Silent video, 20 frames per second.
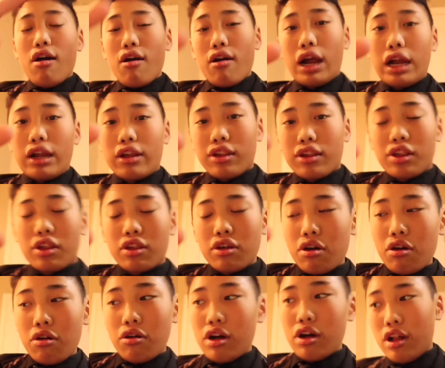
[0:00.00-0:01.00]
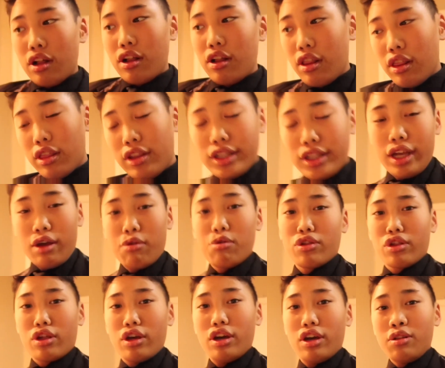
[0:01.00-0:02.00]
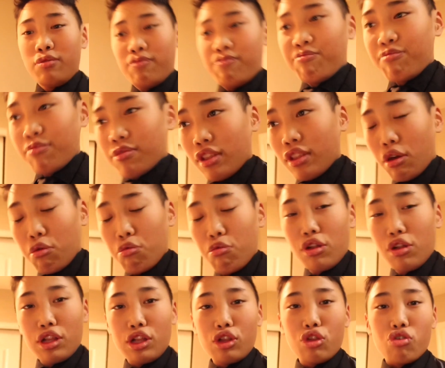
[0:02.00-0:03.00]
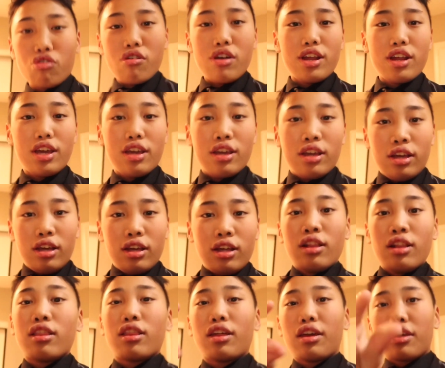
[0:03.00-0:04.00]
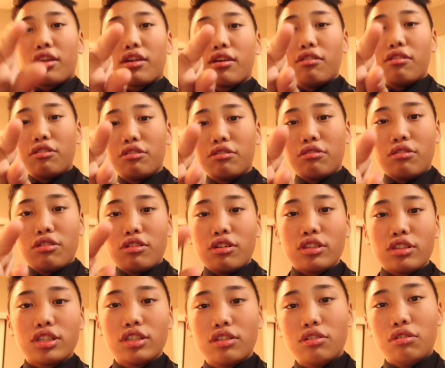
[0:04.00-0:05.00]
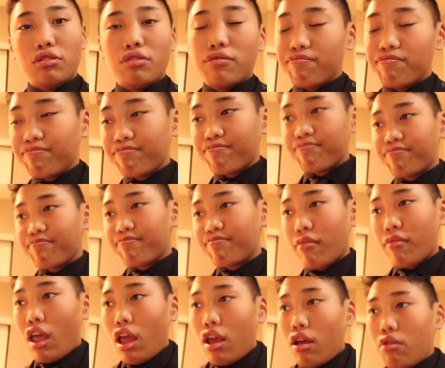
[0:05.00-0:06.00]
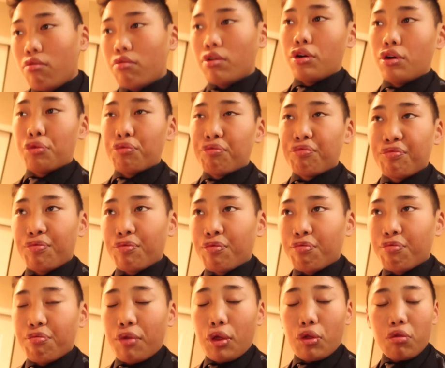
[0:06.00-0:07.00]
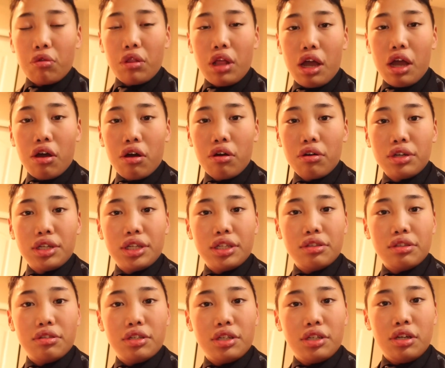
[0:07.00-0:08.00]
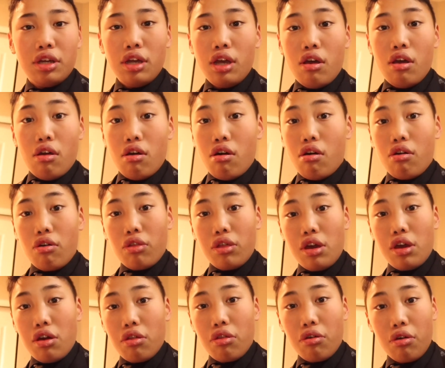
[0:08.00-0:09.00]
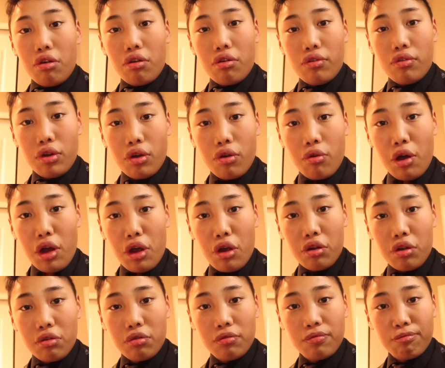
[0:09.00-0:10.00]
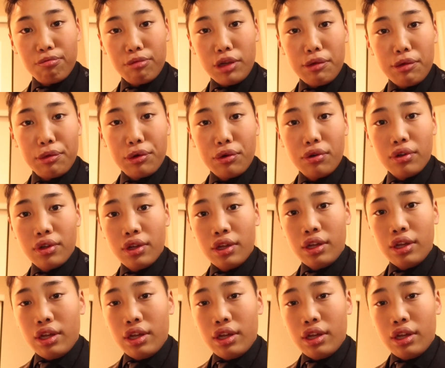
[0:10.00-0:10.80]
Alright, so the day was good. Really enjoyed it. Thank you to, well, Mr. Laho and all the other choir people.